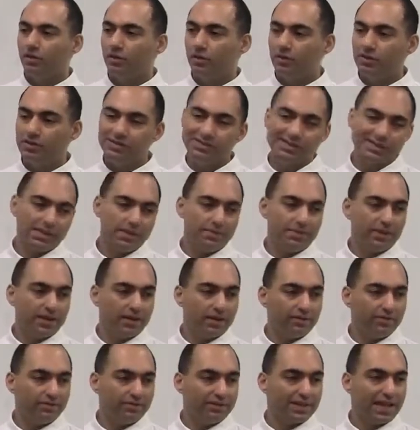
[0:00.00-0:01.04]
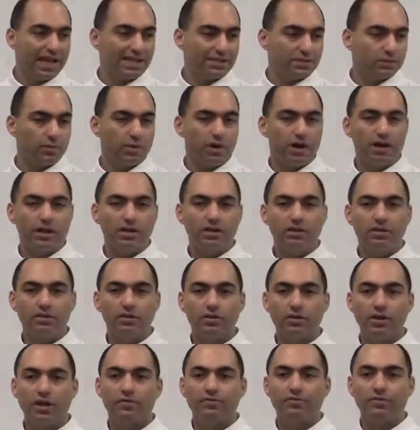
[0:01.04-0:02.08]
You didn't sleep enough. That's why
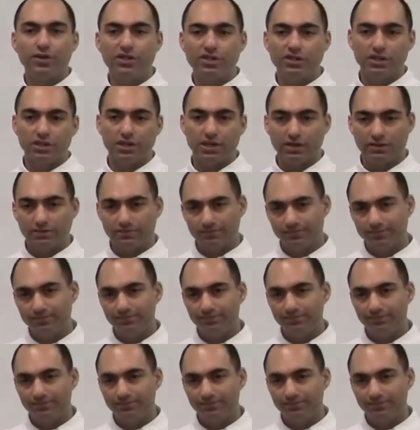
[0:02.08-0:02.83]
you're not fresh today.